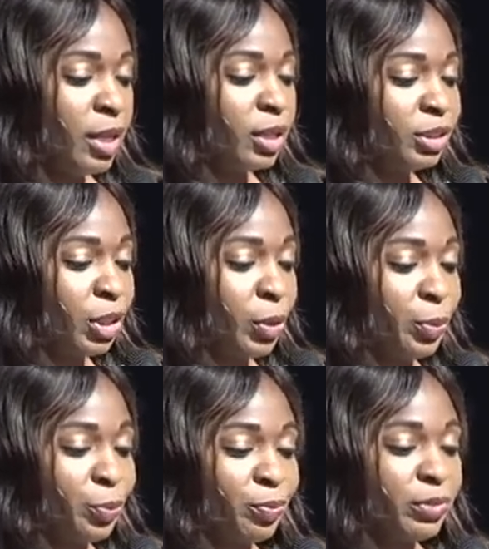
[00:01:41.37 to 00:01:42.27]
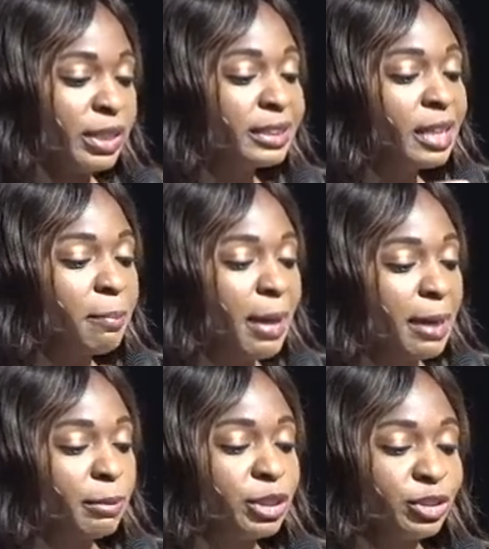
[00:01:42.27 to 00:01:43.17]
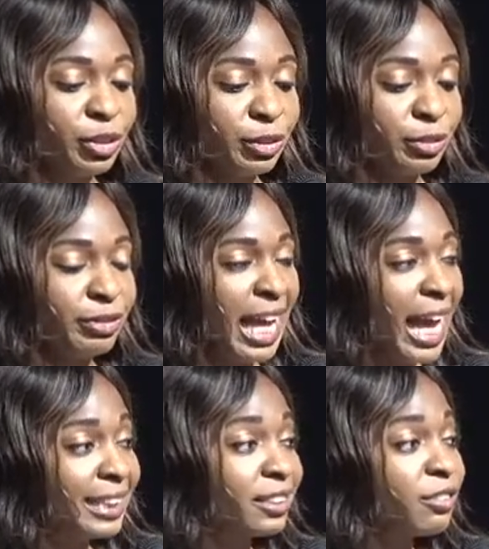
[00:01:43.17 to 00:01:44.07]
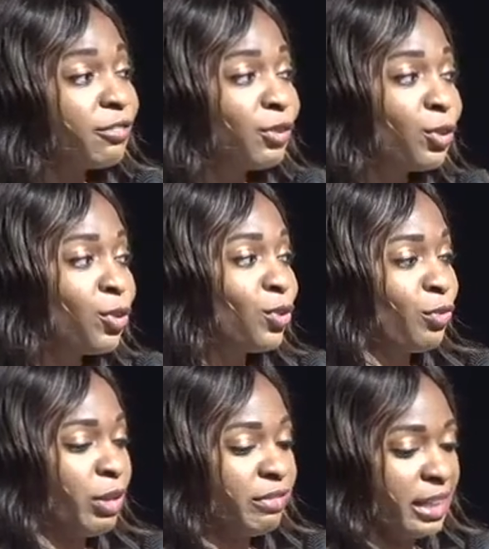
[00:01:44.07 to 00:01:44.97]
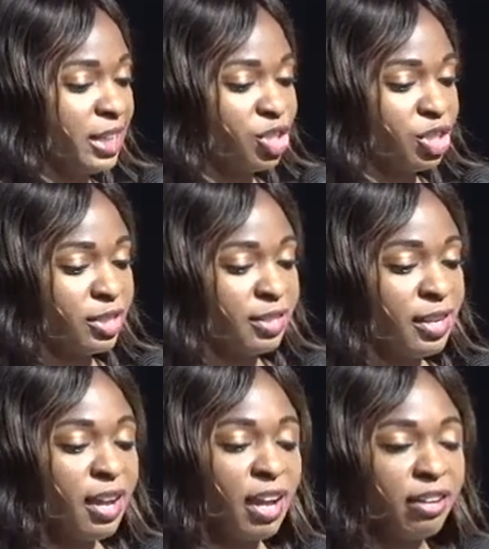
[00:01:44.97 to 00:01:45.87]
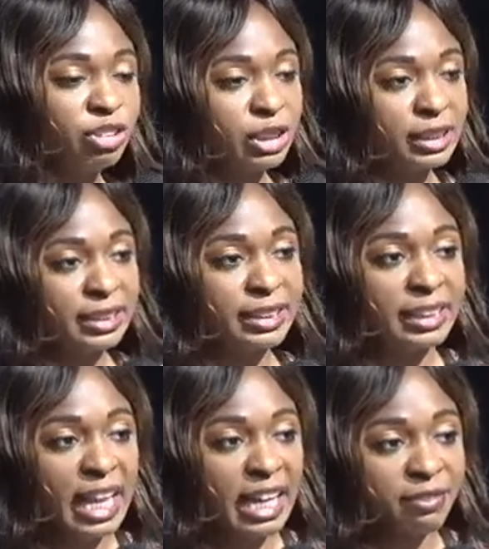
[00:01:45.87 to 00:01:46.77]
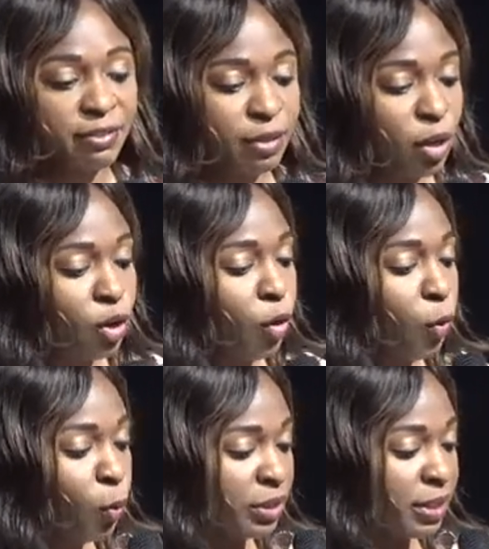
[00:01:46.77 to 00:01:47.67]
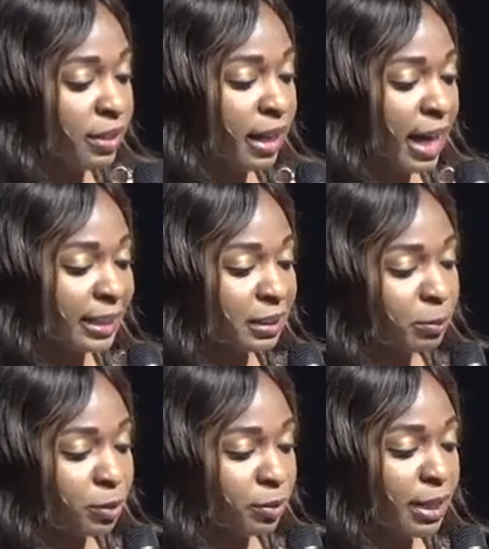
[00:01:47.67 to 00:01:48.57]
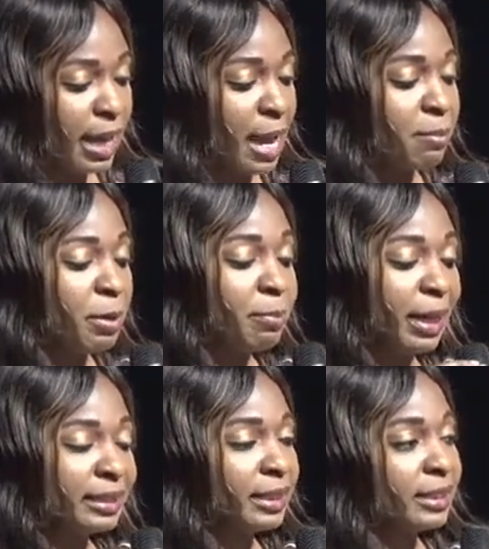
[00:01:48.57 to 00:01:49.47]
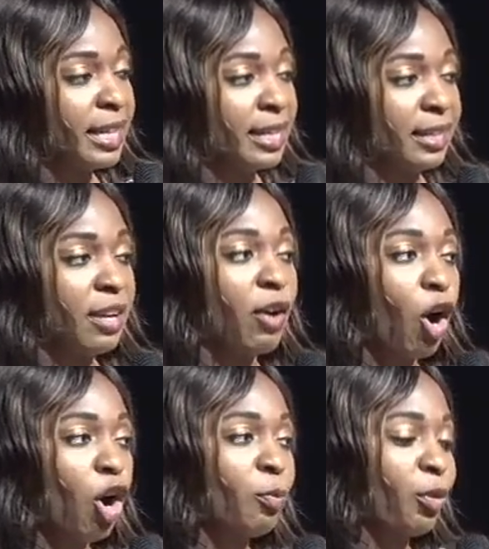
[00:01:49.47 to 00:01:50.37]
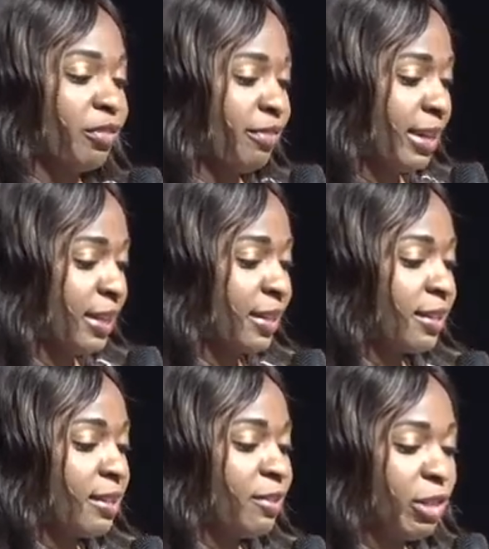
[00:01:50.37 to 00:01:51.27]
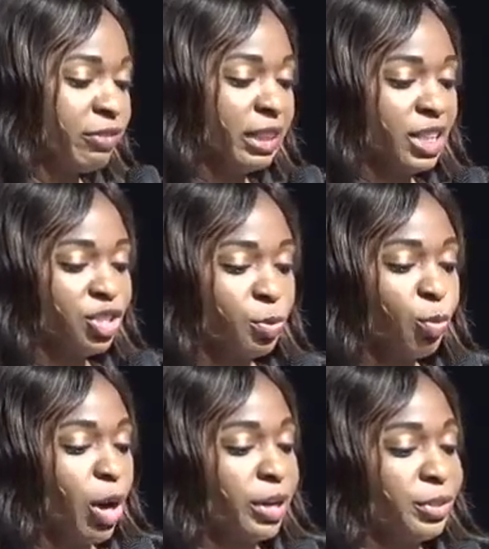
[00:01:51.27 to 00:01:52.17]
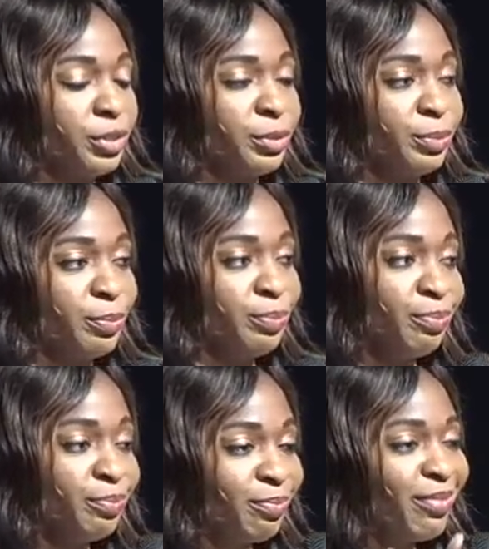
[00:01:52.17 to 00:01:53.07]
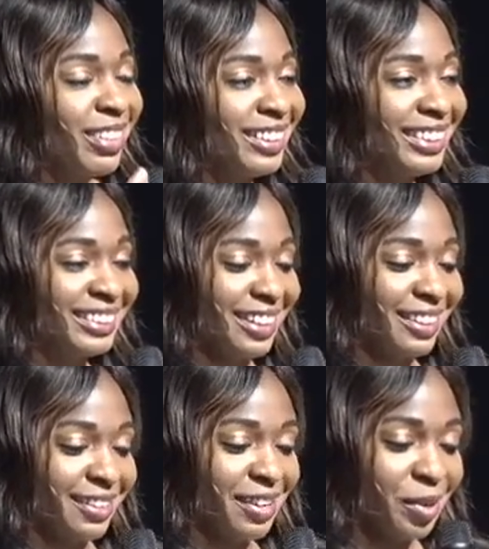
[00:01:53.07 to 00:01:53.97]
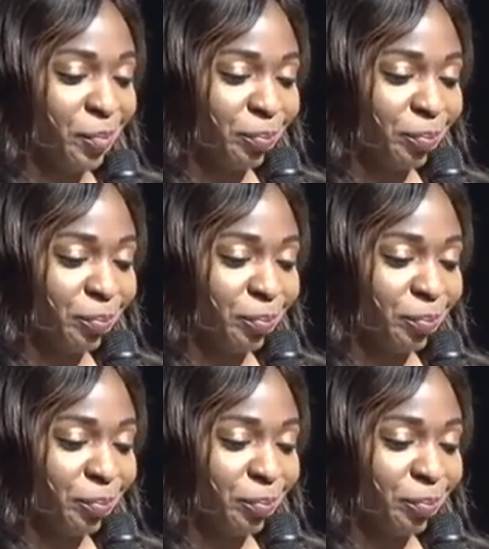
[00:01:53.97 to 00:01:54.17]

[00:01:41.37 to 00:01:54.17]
So, this commandment serves as the full revelation of Jesus' life within the gospel and the basic tenet of all prophetic revelation prior to. Let's take a look.